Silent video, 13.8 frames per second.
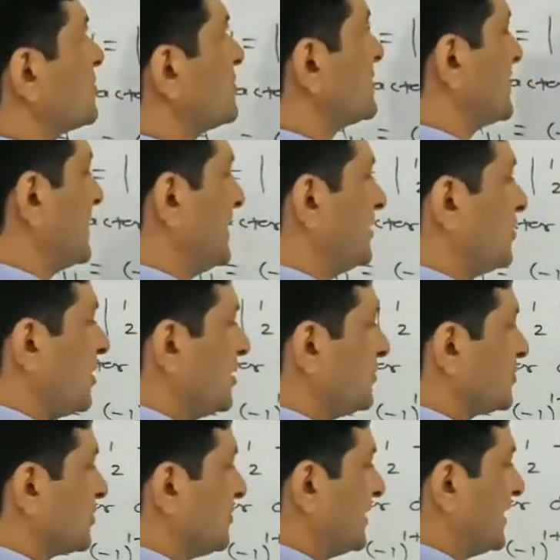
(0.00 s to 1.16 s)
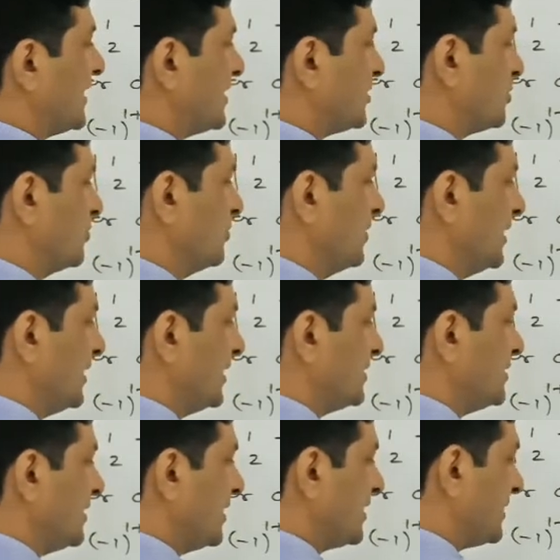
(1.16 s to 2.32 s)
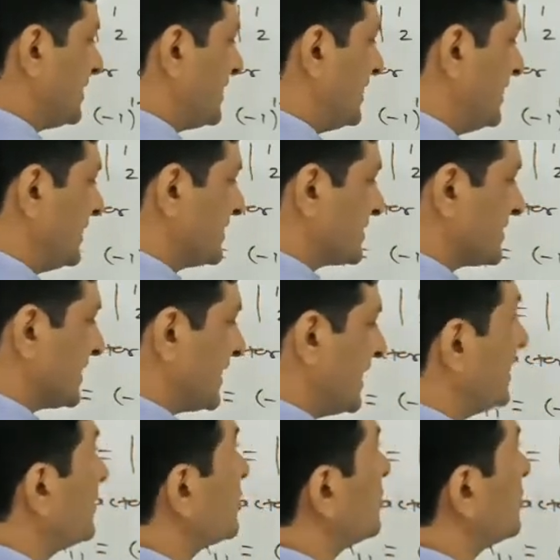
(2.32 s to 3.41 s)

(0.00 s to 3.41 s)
row, second column, so we will get 2. Here delete second